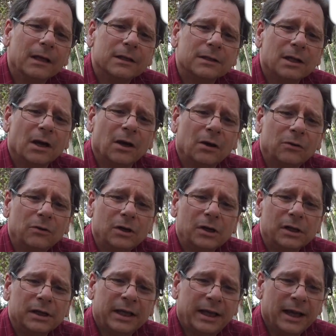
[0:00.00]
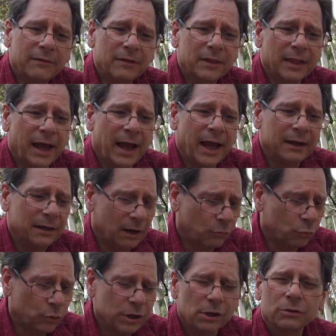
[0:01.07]
So given that,
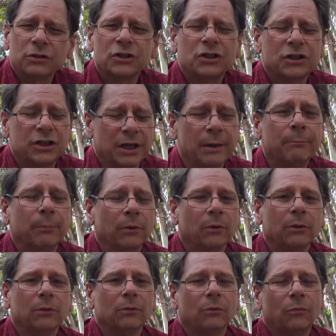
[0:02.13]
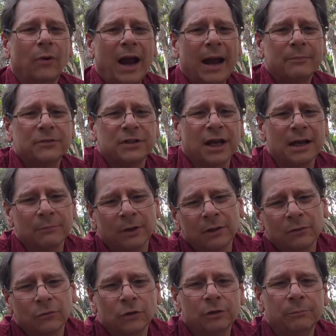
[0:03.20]
a real simple wrap
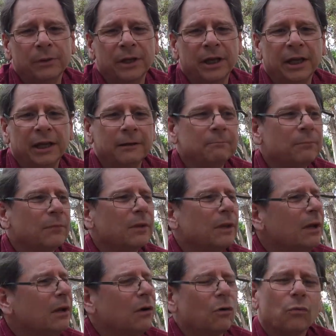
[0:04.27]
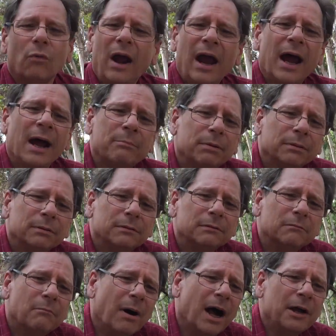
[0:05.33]
statement would be wrap
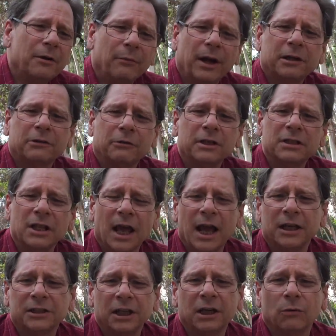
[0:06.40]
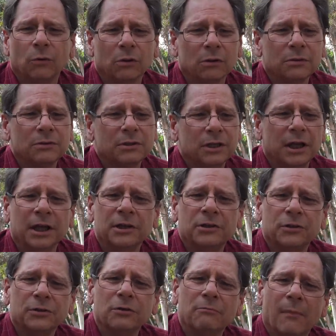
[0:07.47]
my directory /equals
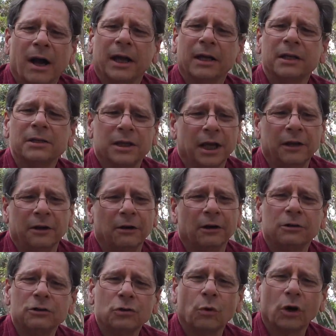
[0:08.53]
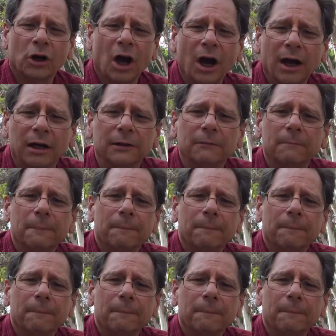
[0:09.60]
into my container con.